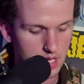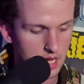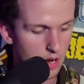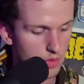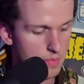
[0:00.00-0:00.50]

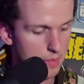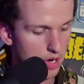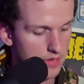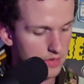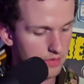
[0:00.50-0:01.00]
And I would
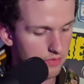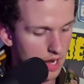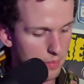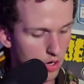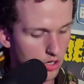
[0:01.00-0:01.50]
memorize the
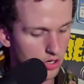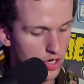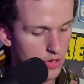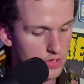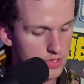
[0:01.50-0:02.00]
fret marker
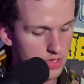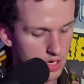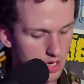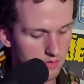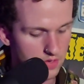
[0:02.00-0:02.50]
notes
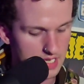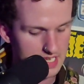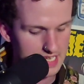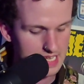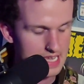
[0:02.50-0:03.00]
for the
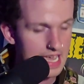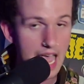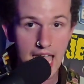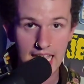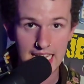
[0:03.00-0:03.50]
E
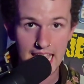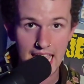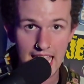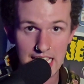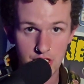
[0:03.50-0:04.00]
and
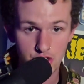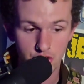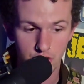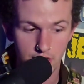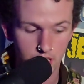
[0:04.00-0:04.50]
A
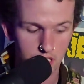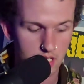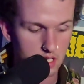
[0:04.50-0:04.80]
string,